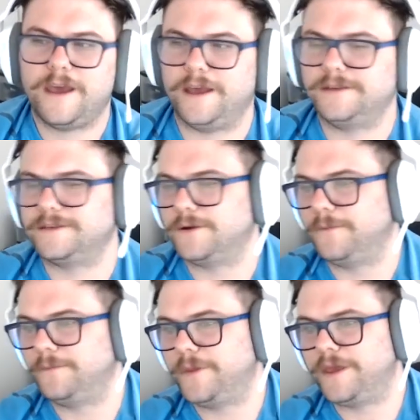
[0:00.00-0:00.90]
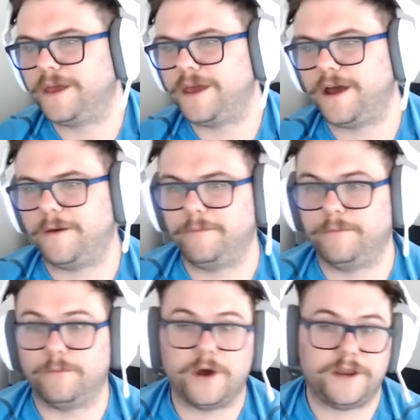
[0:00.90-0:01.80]
And mm-hmm. so, um,
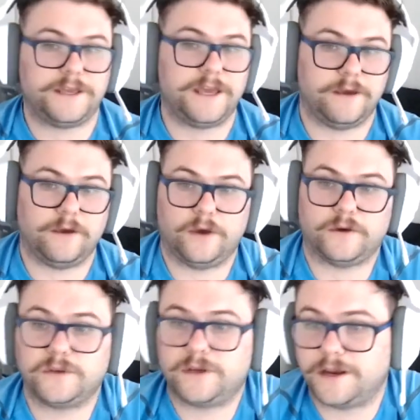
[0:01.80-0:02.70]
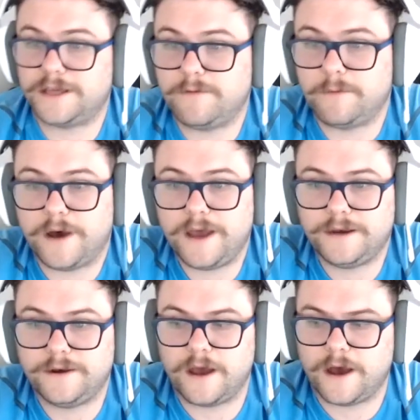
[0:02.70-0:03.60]
but you also got to keep in
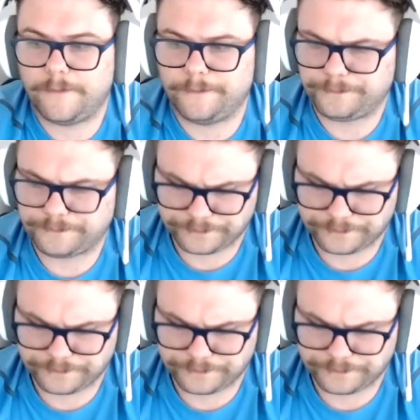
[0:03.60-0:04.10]
mind, um,